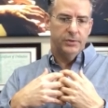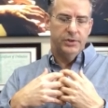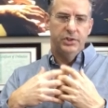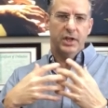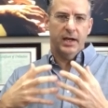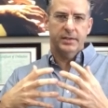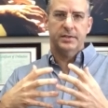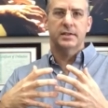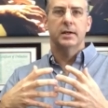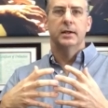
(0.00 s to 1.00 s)

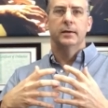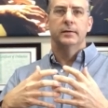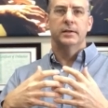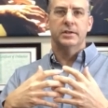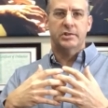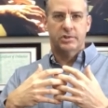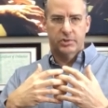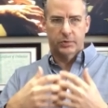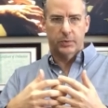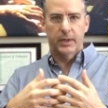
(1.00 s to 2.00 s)
just the
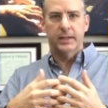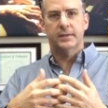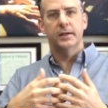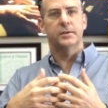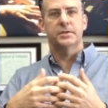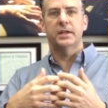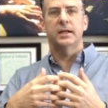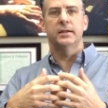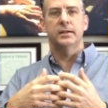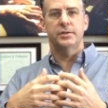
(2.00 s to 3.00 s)
strict
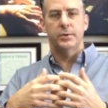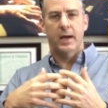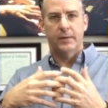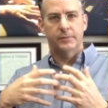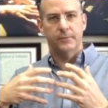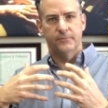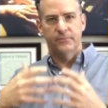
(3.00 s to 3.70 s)
understanding that you have to